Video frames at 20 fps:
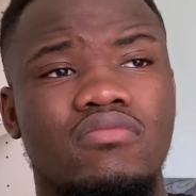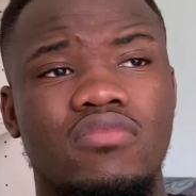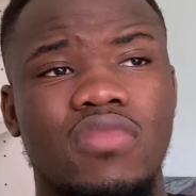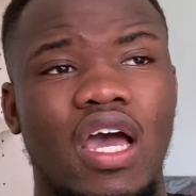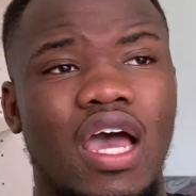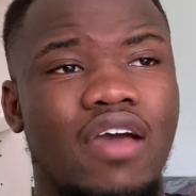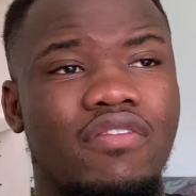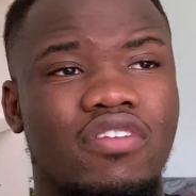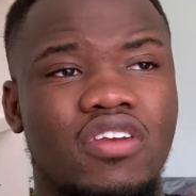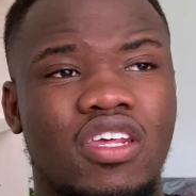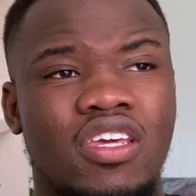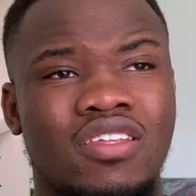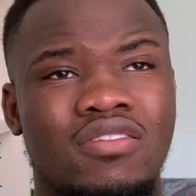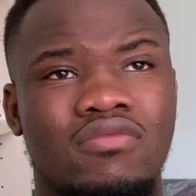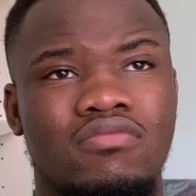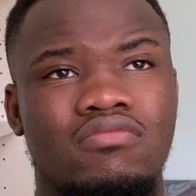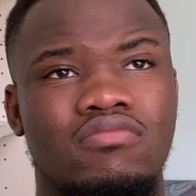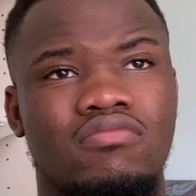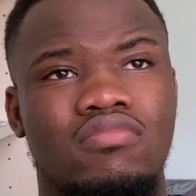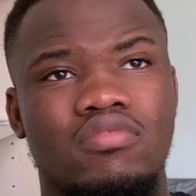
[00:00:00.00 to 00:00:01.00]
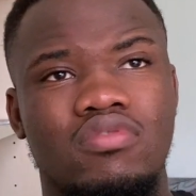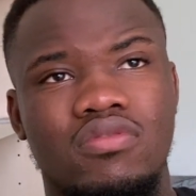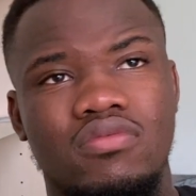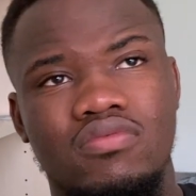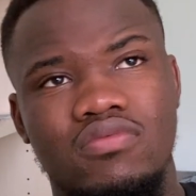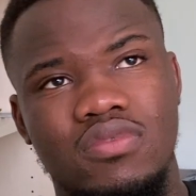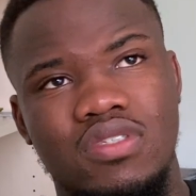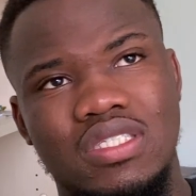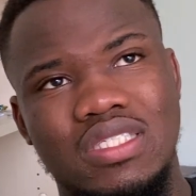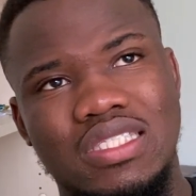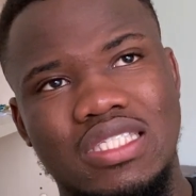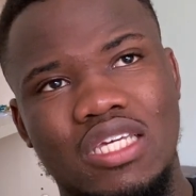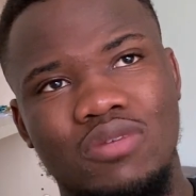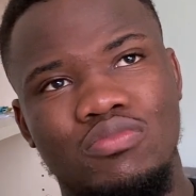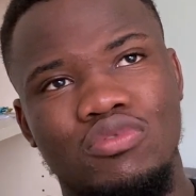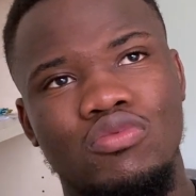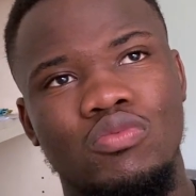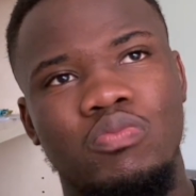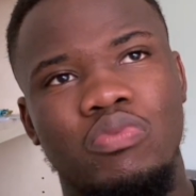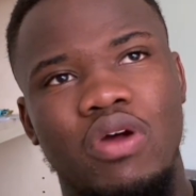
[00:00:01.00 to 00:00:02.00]
having a
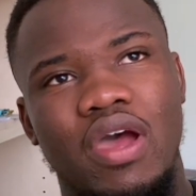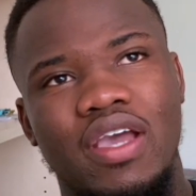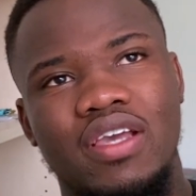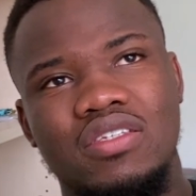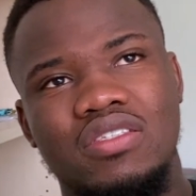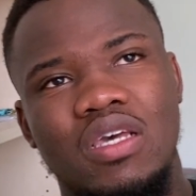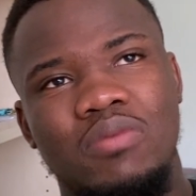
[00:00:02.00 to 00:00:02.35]
stable price,